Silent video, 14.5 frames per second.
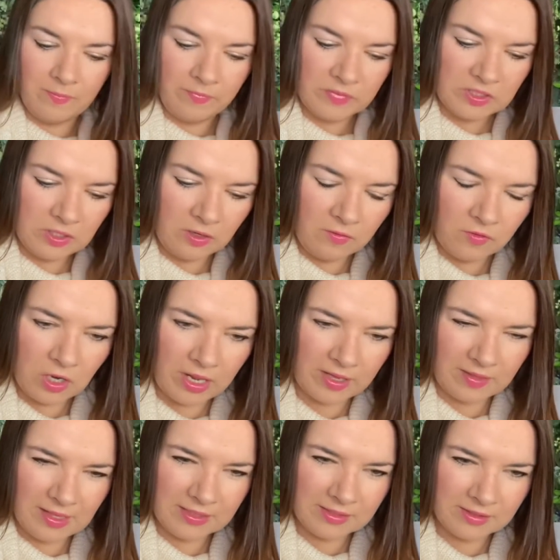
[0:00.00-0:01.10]
So you've got like
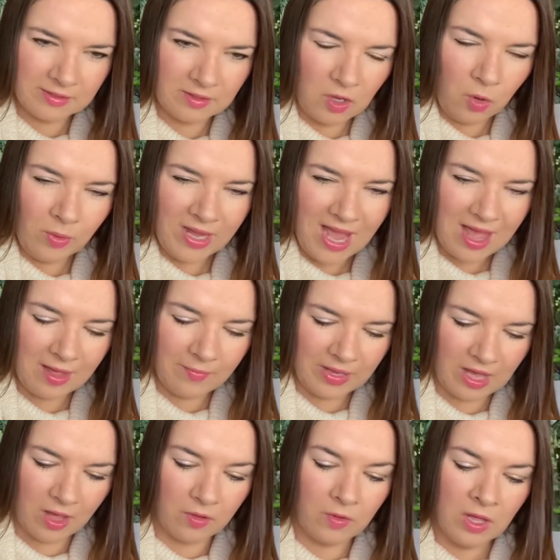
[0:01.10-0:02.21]
this, oh yeah, here we go.